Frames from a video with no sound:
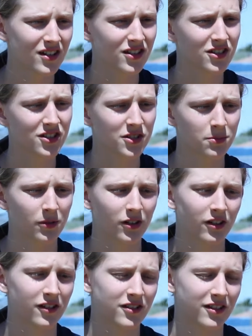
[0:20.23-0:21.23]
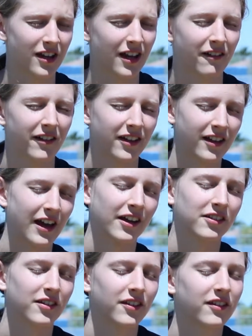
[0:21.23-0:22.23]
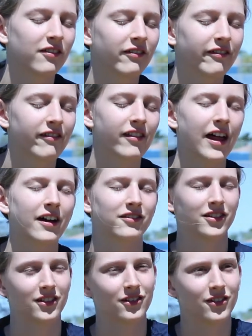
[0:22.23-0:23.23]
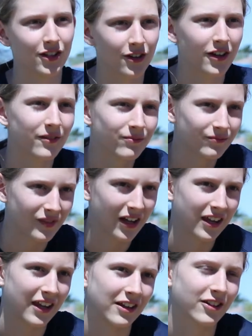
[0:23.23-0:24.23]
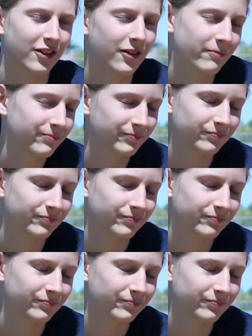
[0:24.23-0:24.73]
This sport, I like actually like to do it. I can do it.